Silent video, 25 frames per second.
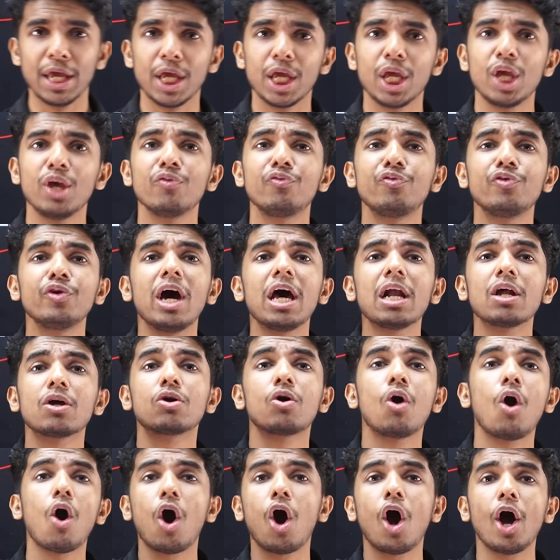if you are
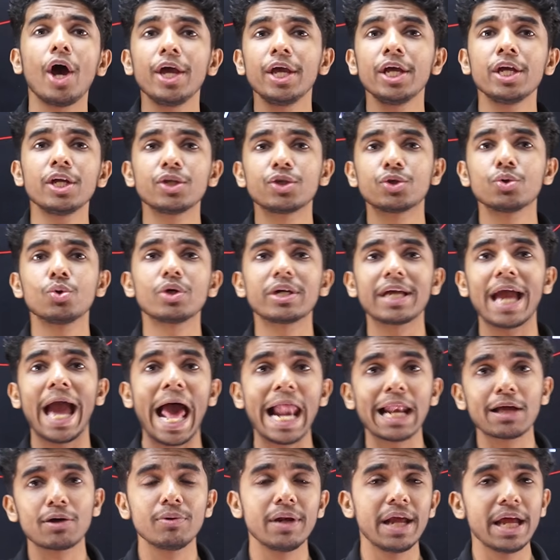going to
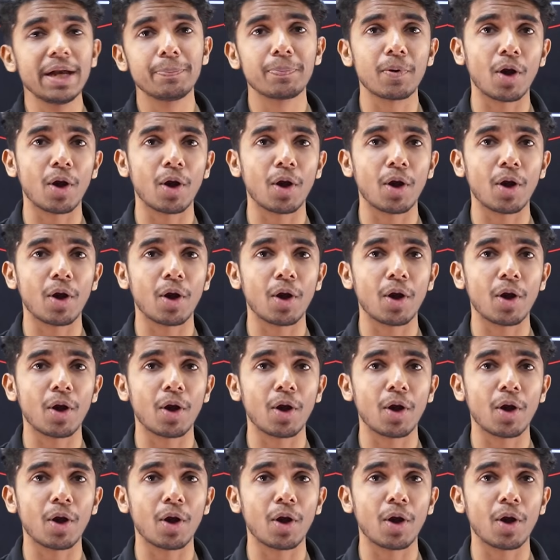calculate